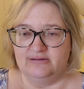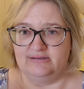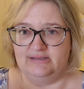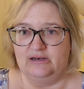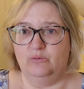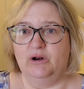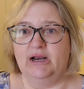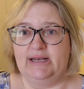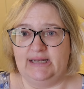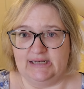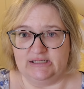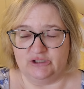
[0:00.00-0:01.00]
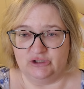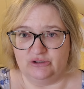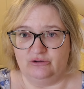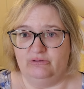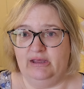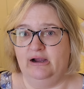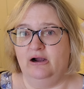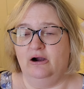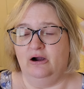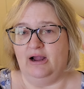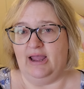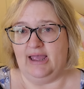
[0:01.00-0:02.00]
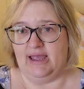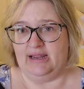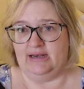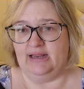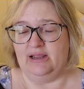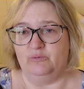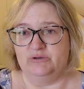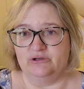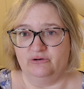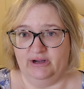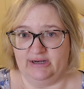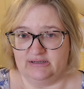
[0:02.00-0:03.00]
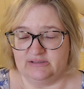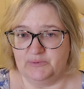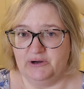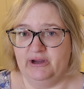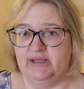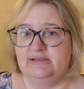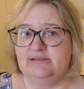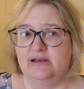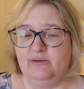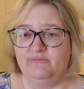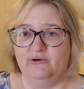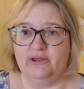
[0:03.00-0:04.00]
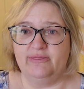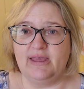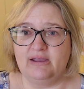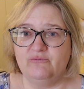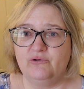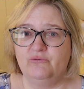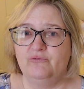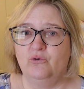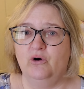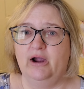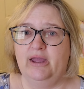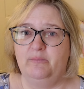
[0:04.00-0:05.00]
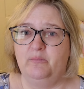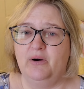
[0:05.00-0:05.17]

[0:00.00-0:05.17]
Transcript: did what I needed to do there, and it was a great experience, and I'm very thankful for it.